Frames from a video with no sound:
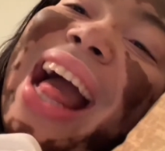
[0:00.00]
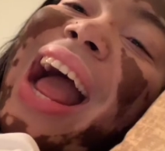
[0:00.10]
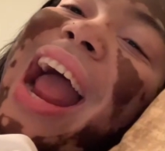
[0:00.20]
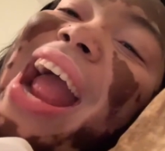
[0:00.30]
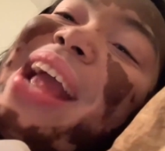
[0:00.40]

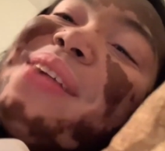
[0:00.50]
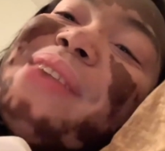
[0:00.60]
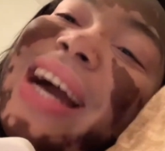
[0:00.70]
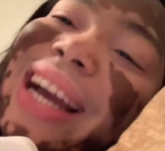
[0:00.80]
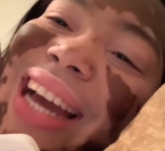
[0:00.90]
Alright,
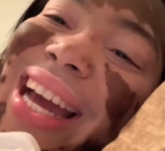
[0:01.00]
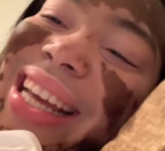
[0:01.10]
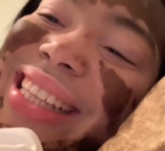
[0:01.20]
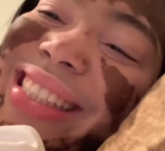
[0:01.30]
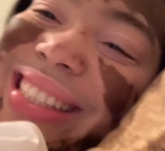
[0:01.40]
bye
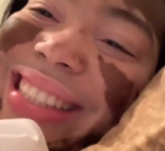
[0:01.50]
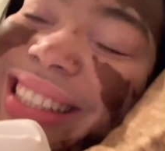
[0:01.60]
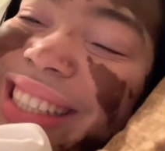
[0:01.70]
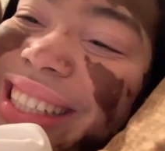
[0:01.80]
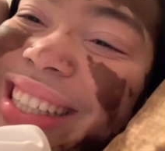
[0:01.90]
guys.
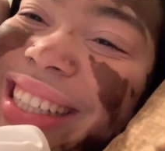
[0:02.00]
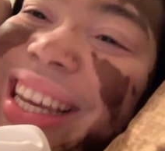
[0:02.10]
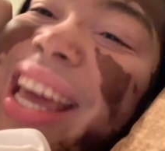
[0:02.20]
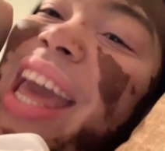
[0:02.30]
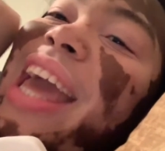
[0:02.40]

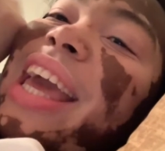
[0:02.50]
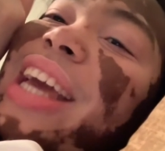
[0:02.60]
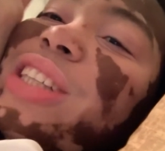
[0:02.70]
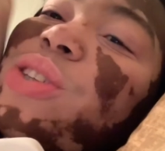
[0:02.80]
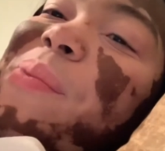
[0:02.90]

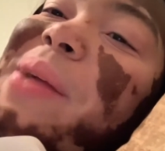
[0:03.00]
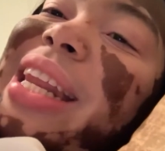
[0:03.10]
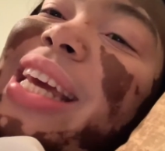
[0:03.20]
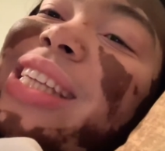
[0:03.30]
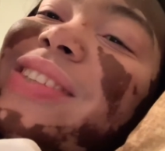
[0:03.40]
Catch you in my
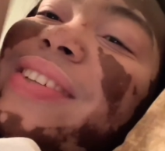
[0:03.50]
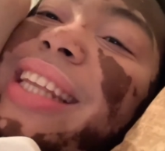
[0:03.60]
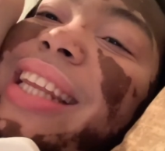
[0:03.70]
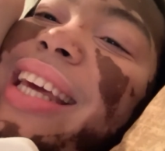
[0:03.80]
next one.